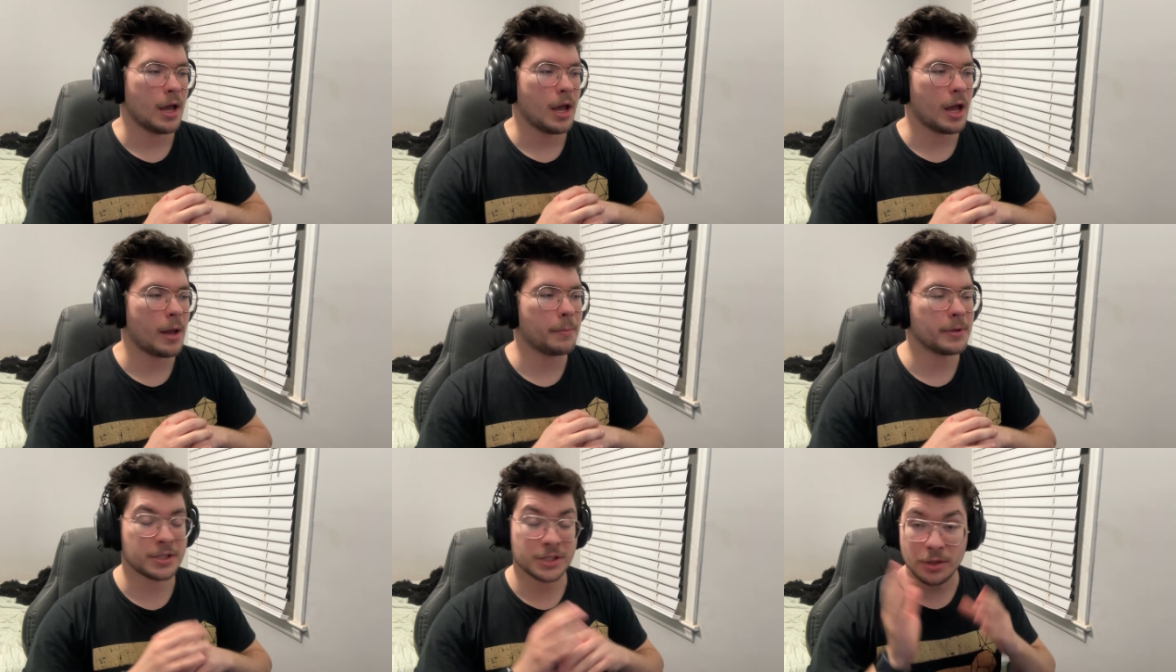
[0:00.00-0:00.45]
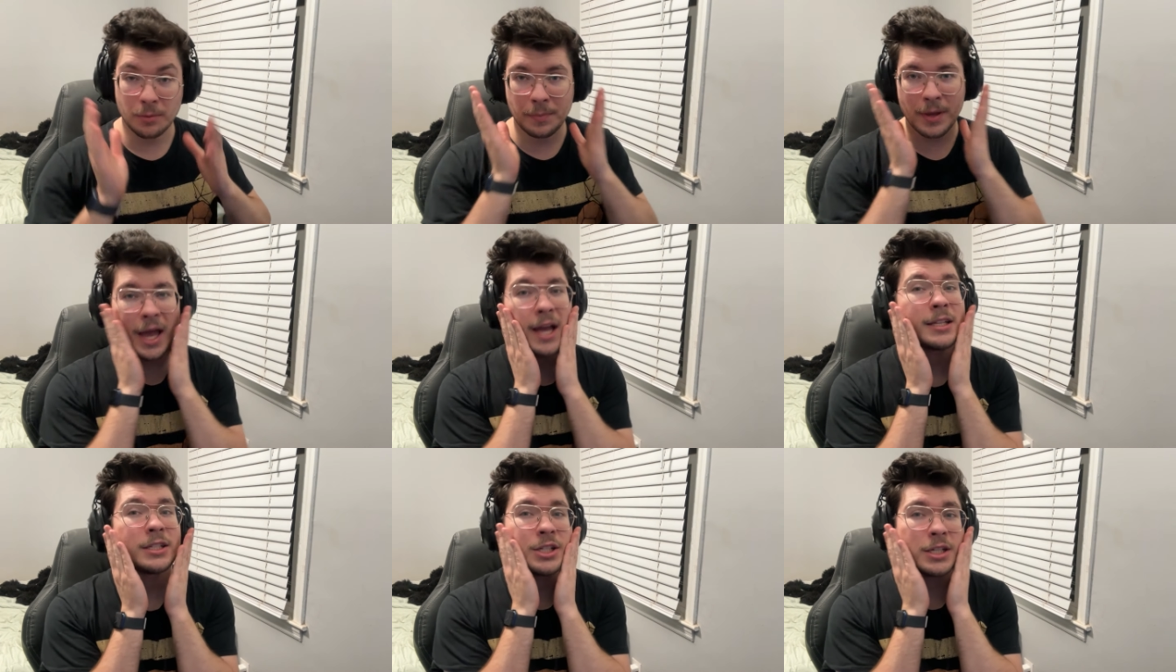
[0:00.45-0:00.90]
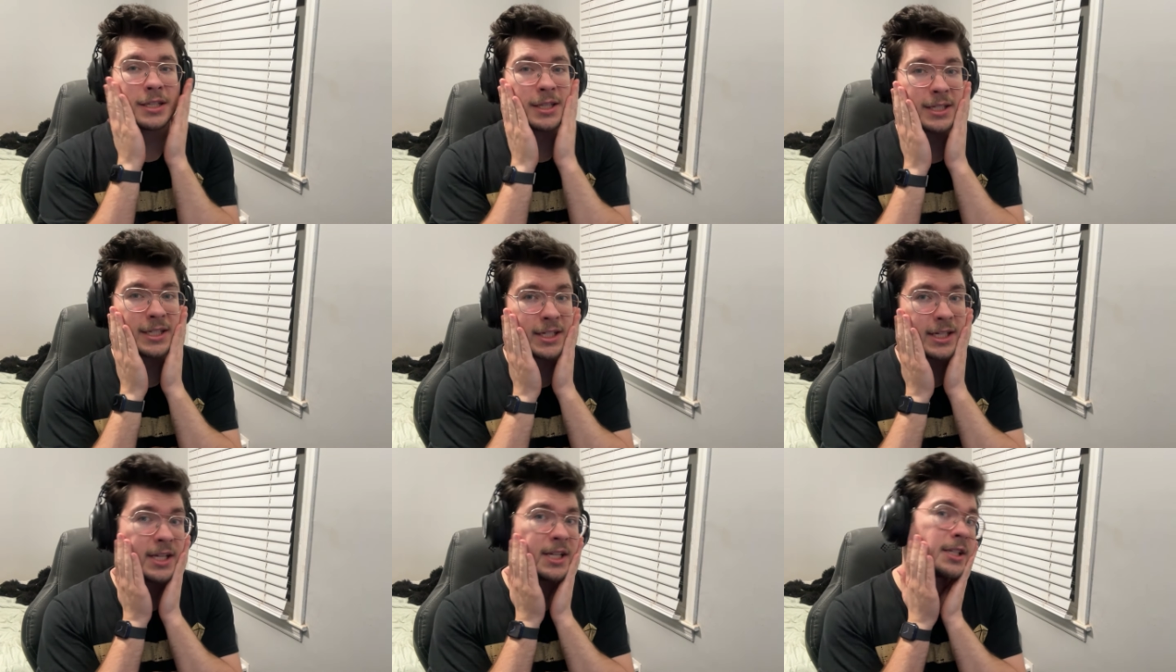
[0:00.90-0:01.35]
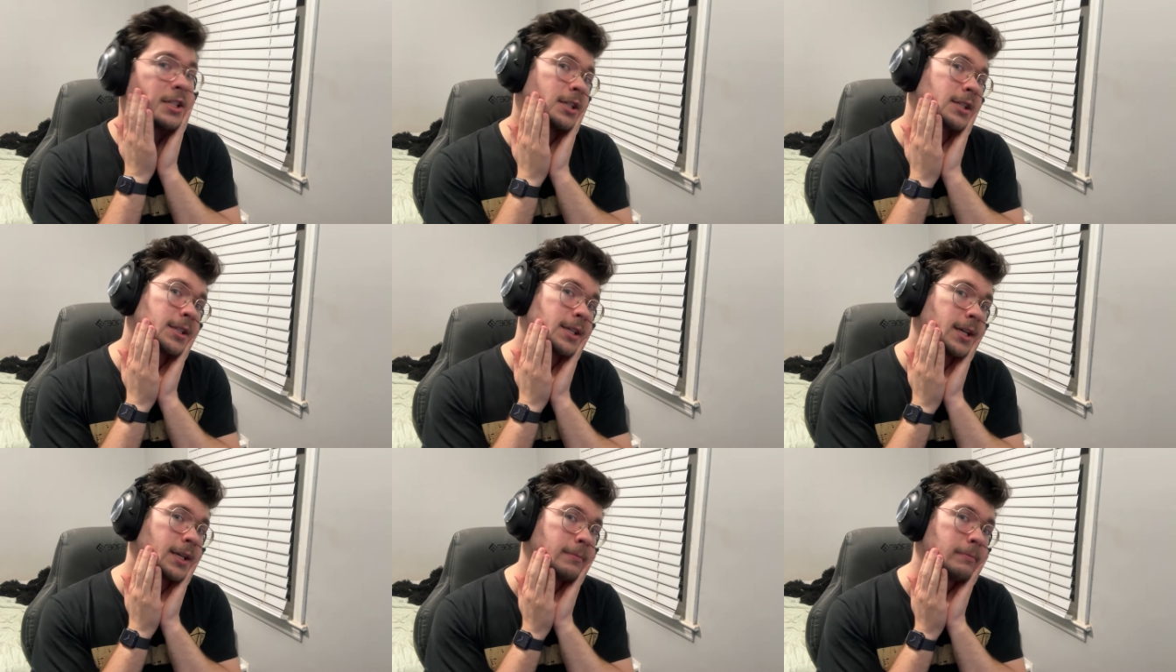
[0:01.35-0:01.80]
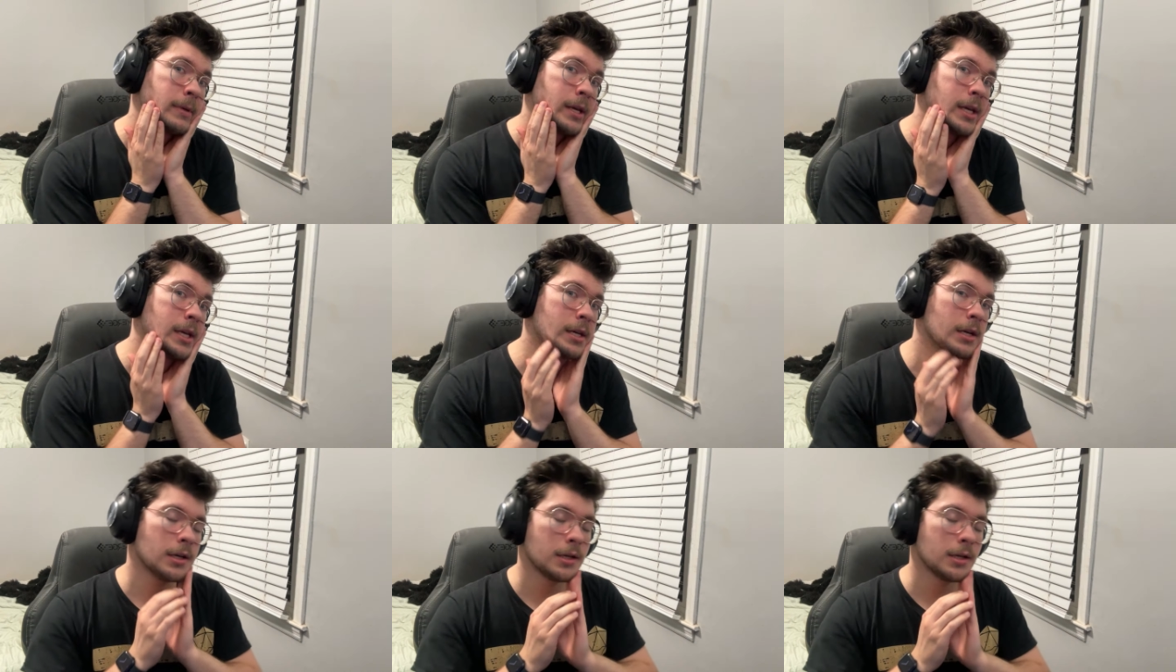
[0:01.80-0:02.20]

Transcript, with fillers: uh, but still patchy in the cheeks, just like me.